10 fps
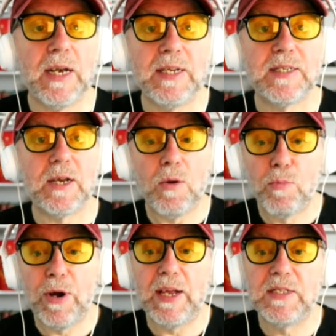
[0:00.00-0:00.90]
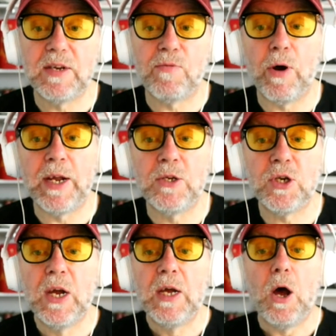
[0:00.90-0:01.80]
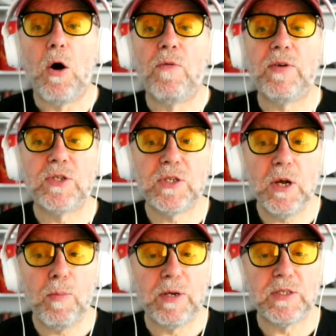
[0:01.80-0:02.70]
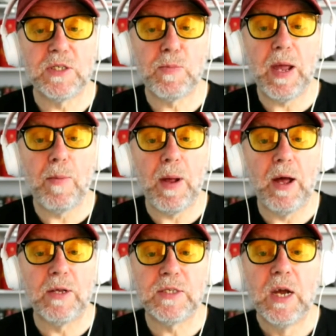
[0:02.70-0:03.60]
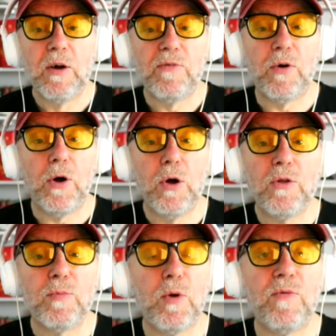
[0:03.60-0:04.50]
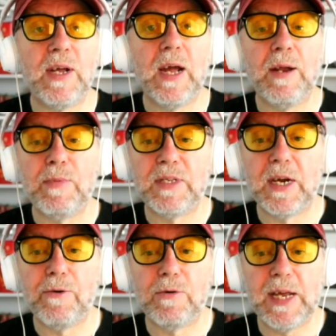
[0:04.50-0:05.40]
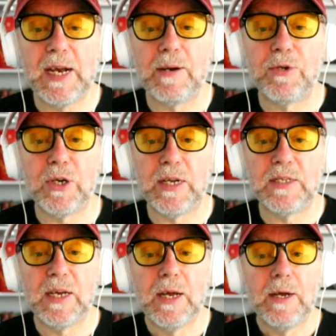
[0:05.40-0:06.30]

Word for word: lists a comprehensive range of surplus and spare parts for earth-moving and materials handling machines.